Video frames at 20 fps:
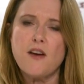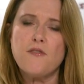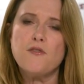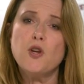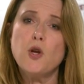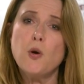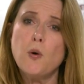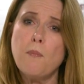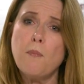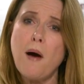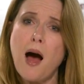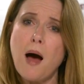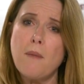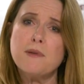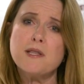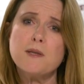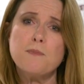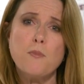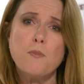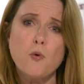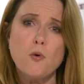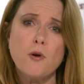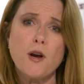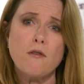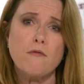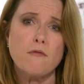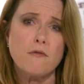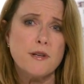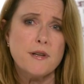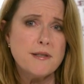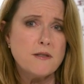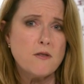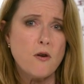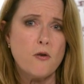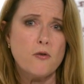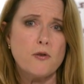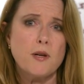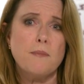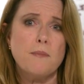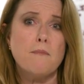of new apartments bought and
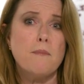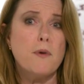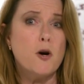resold in